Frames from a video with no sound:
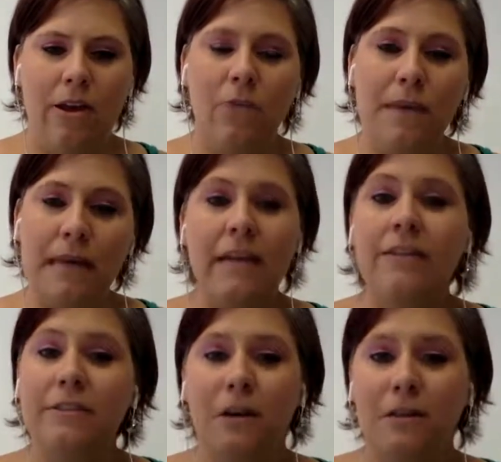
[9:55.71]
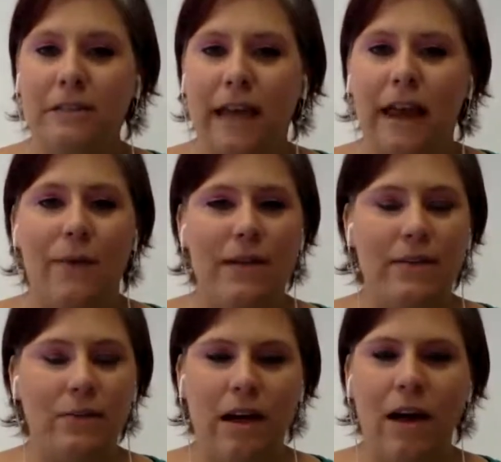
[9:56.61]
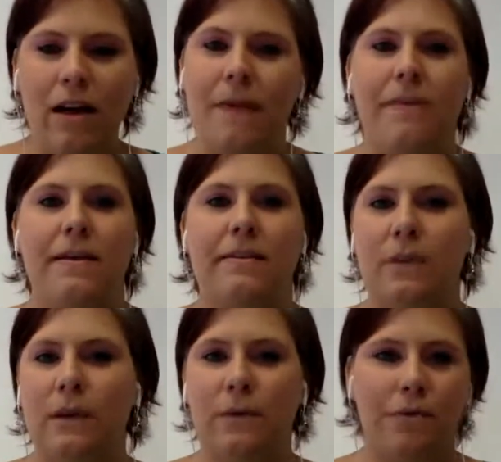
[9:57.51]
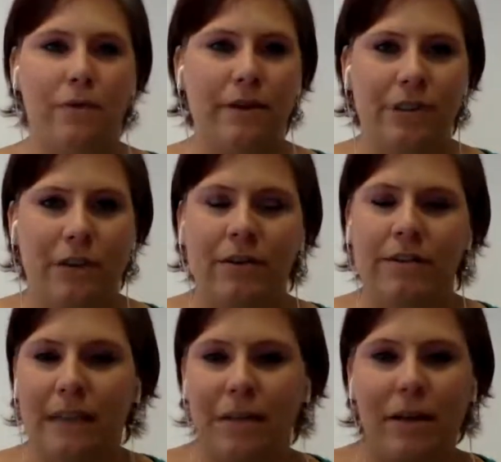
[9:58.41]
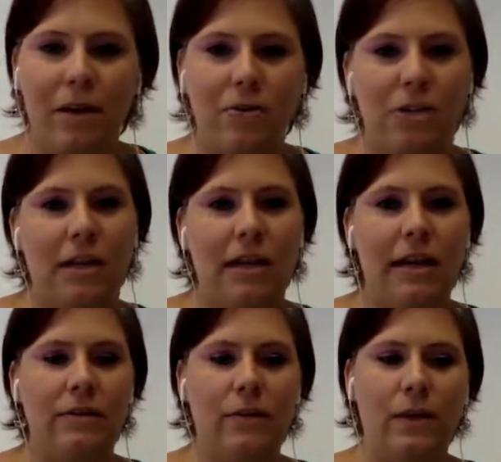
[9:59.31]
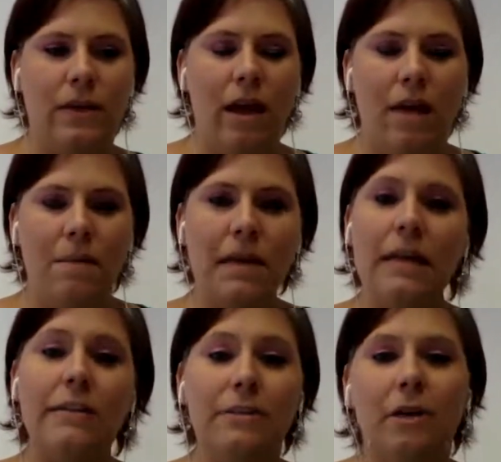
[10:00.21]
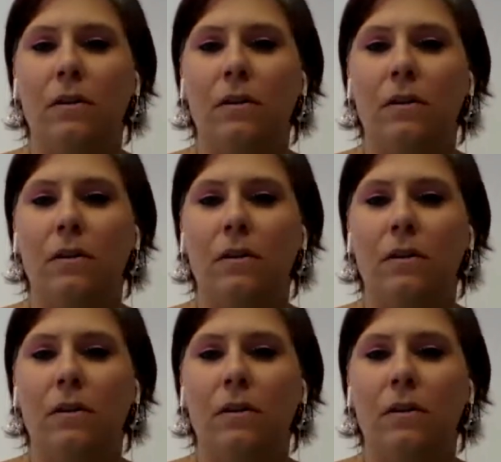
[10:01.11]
being an adult, and we talk about this through our General Assembly coaching, is when being an adult